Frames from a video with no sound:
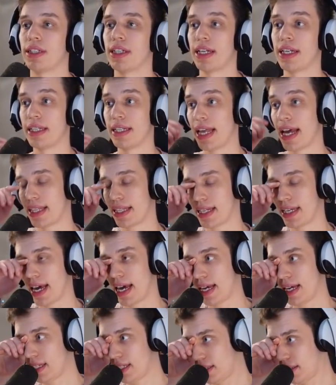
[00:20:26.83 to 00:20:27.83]
And in that
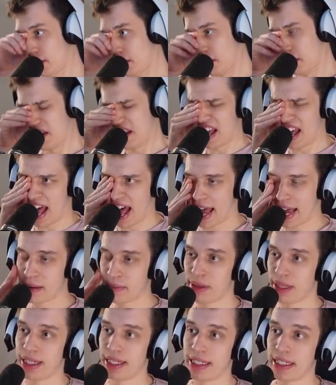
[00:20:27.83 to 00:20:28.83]
case, I
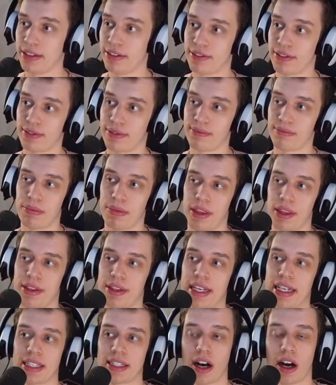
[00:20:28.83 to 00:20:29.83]
believe
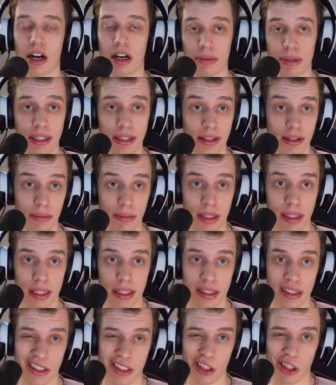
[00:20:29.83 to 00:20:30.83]
this army to
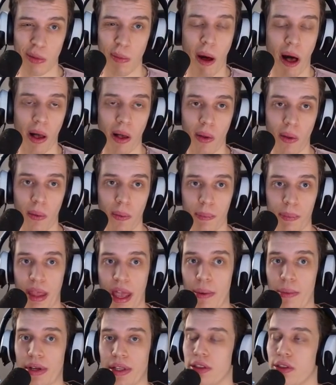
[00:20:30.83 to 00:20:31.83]
be small
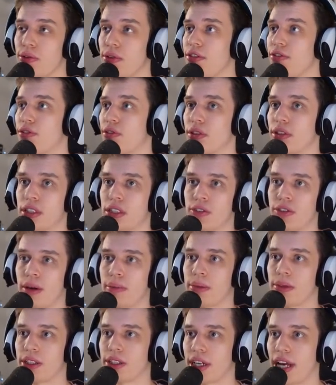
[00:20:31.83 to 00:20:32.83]
and with 3-4
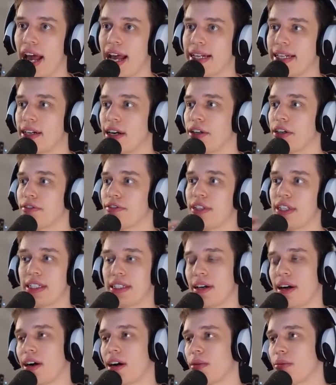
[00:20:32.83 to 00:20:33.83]
disruptors. I cut off this
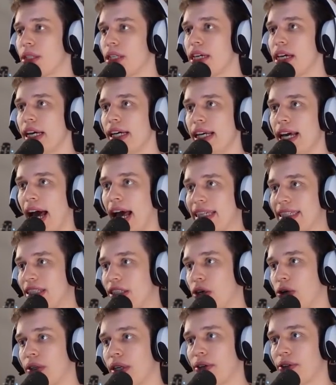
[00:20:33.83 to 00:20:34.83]
army, I
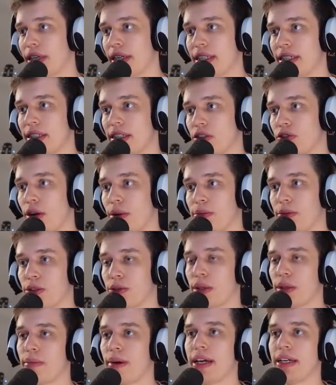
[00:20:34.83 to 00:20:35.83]
zone out his disruptors
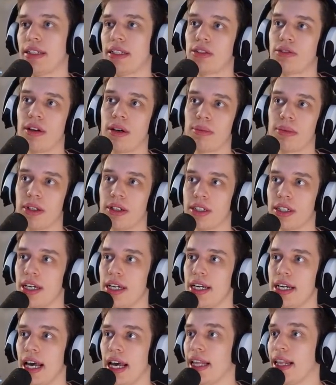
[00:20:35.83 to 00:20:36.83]
with my disruptors,
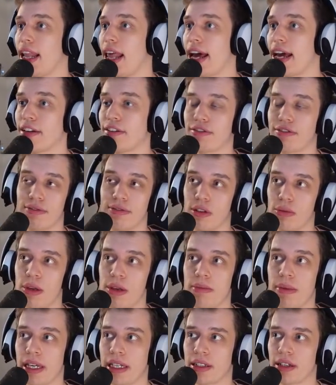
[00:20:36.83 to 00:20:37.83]
and life to me
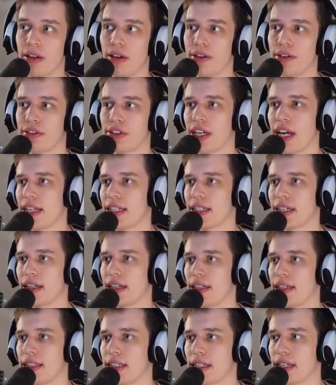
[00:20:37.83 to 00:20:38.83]
makes a lot of sense at
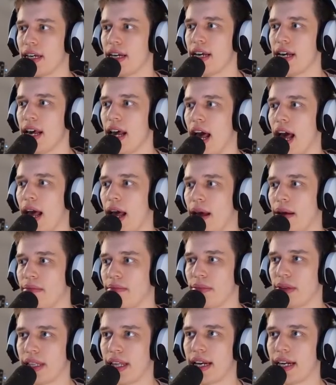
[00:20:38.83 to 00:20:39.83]
least.
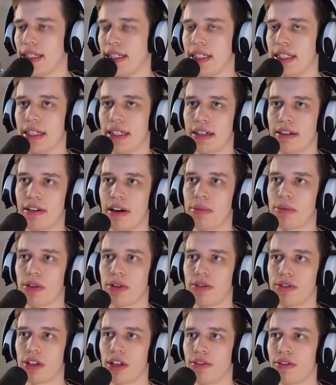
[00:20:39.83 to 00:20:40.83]
But then I see a crap ton
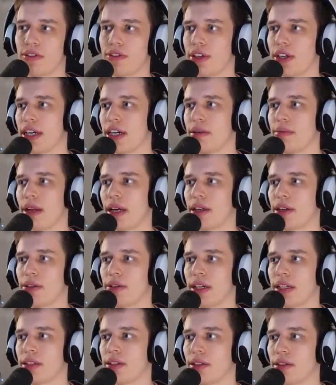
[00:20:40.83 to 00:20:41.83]
of stuff over here. I'm like, oh,
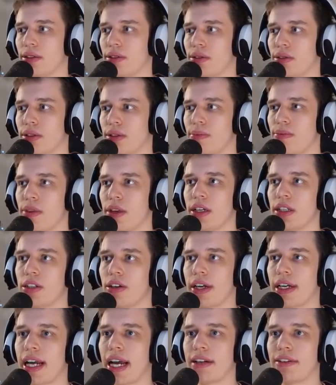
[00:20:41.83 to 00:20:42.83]
that's not good. So
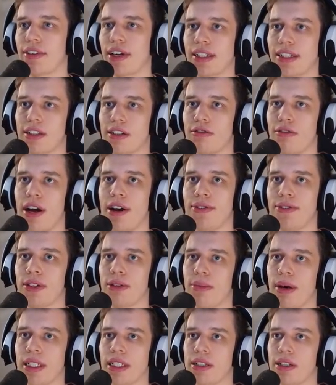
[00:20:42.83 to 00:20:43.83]
I kind of get surrounded
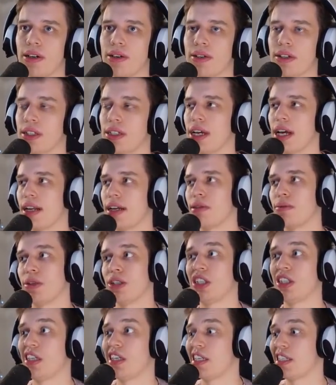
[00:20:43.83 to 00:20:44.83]
by Stalker Zealot, which
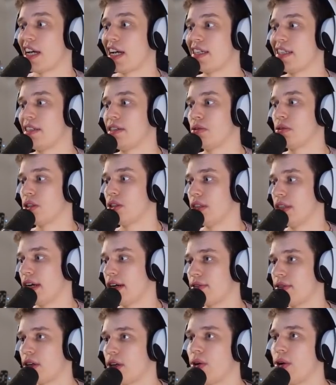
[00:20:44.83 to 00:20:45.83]
is his ideal
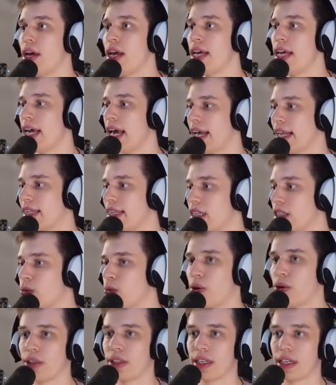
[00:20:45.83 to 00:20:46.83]
scenario. At this
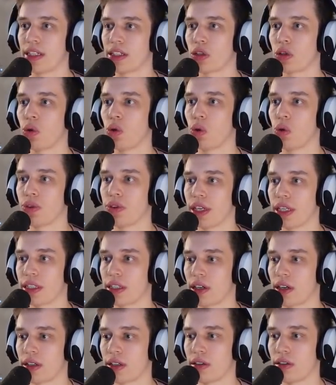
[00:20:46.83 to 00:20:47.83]
point, his gold is
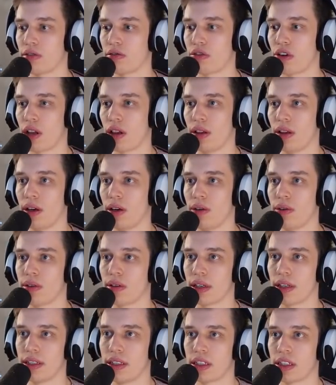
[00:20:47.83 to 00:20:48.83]
starting to run low, or
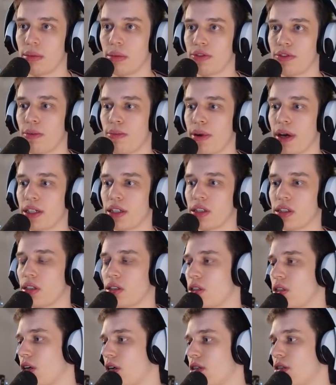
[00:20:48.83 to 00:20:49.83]
at least some of the patches are
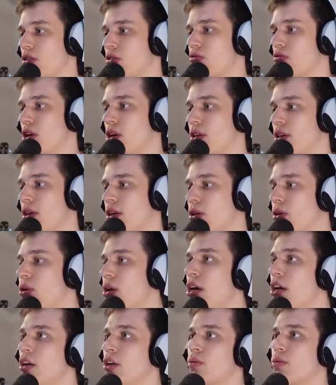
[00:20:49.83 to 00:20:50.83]
starting to run low.
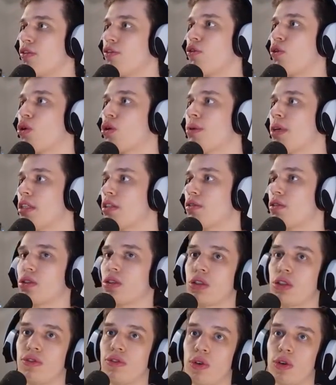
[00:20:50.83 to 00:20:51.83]
We're 4 base
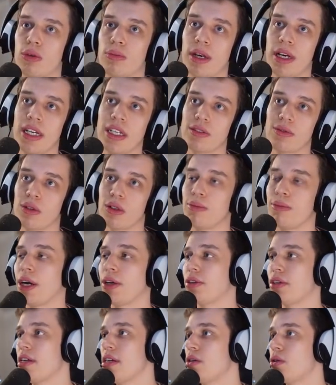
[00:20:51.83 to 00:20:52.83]
versus 4 base. We're
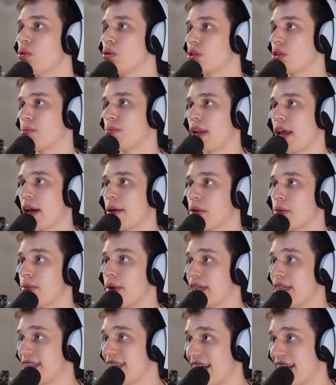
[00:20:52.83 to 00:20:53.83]
about equal supply, but
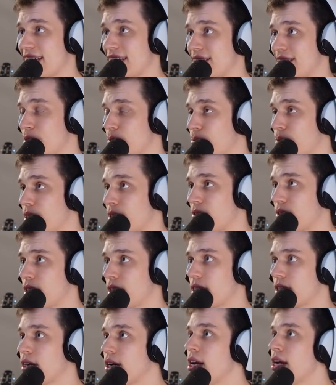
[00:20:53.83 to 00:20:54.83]
my tech is
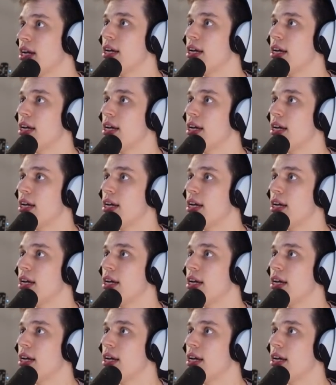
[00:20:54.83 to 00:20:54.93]
superior.